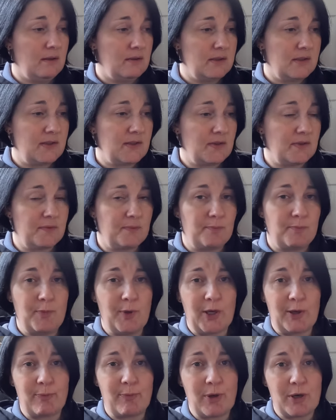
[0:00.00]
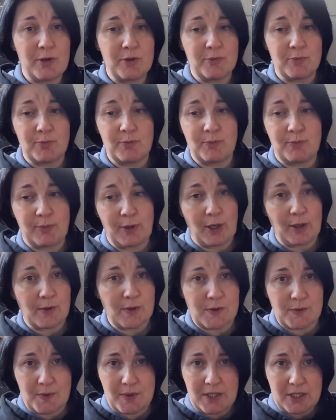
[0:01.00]
sort of big built
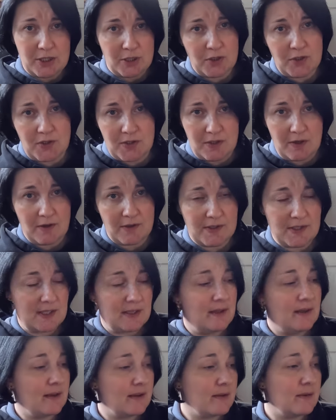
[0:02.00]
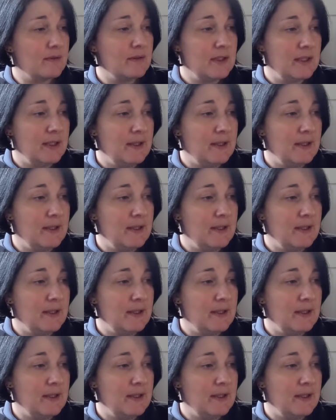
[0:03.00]
blokes, when they're just starting out,